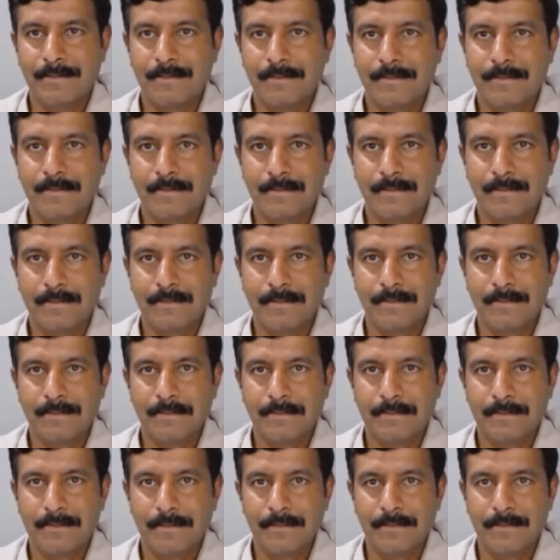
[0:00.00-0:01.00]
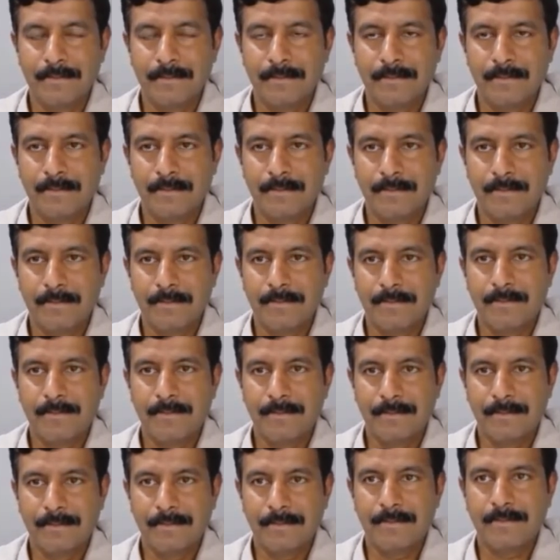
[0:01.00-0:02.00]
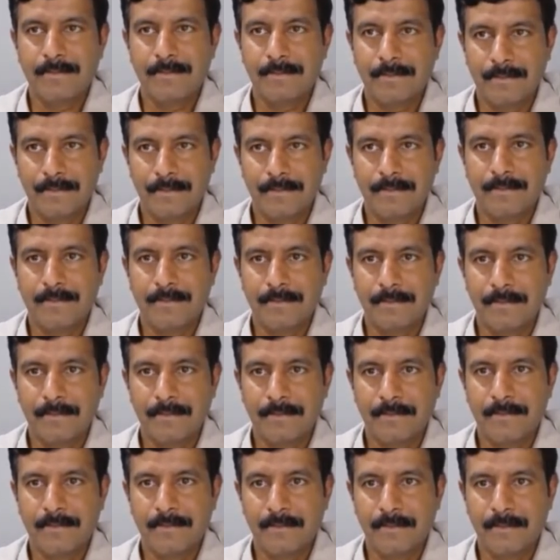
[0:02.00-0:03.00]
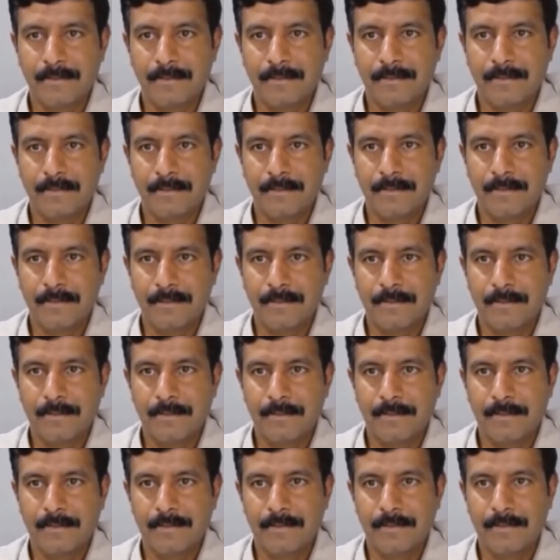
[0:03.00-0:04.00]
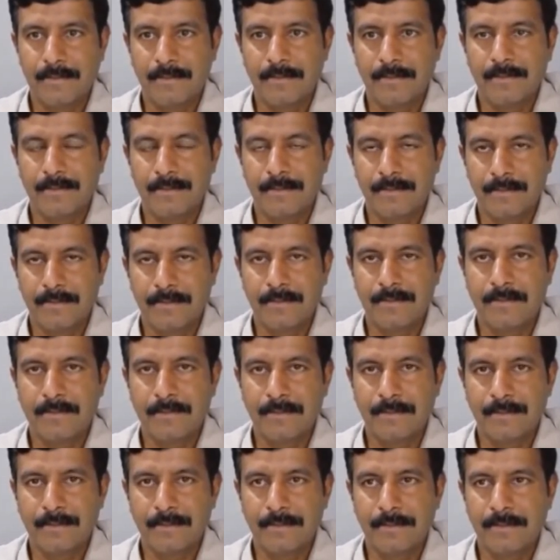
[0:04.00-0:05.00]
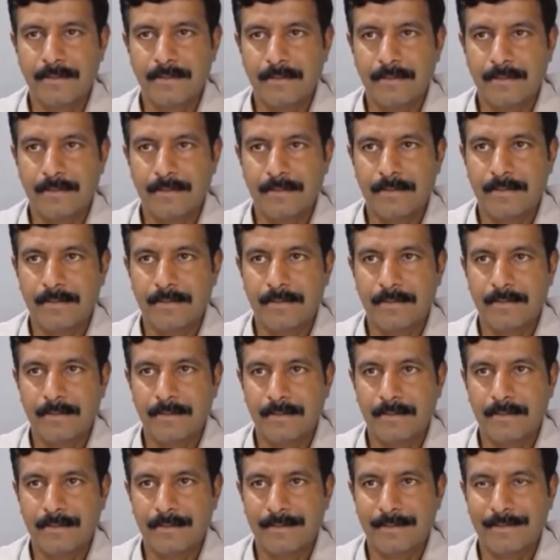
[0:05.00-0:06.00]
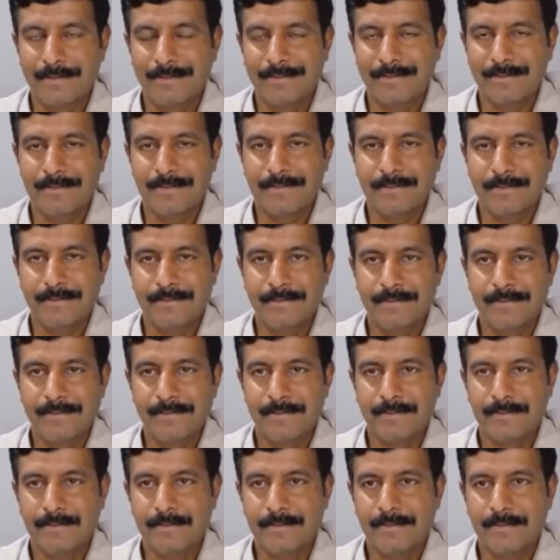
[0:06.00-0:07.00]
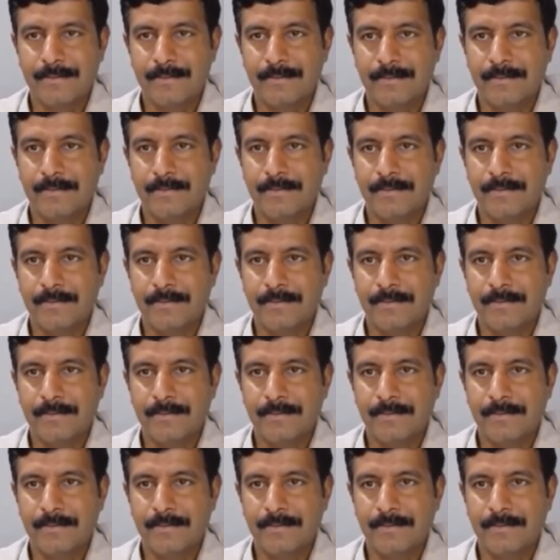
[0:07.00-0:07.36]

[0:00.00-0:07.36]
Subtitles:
[no speech]